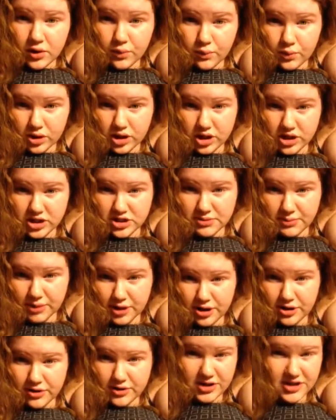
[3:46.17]
work on
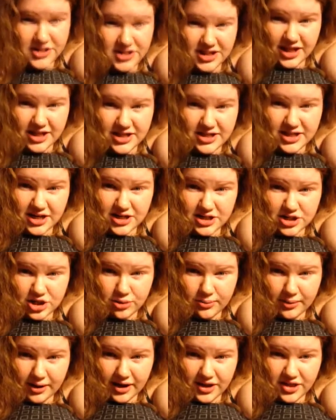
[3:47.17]
tomorrow, because that's not
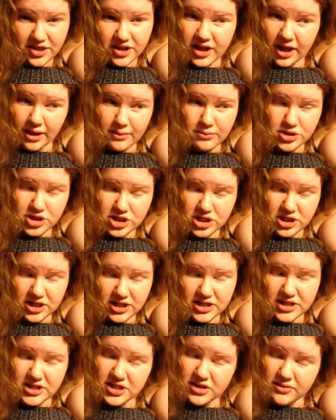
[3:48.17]
so bad. The chem
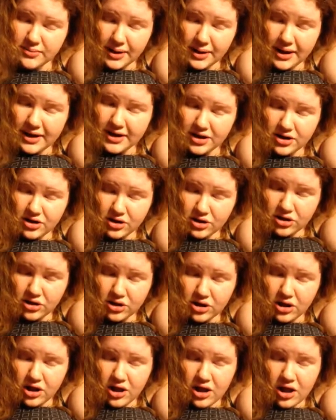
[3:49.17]
sheet isn't bad at
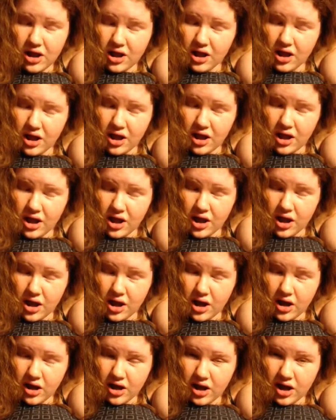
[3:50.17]
all.
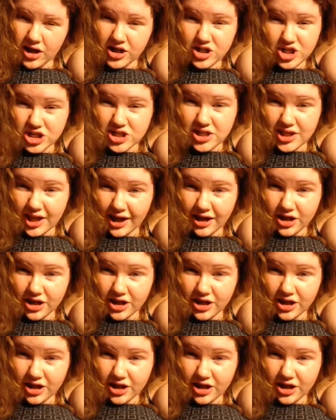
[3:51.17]
It's just the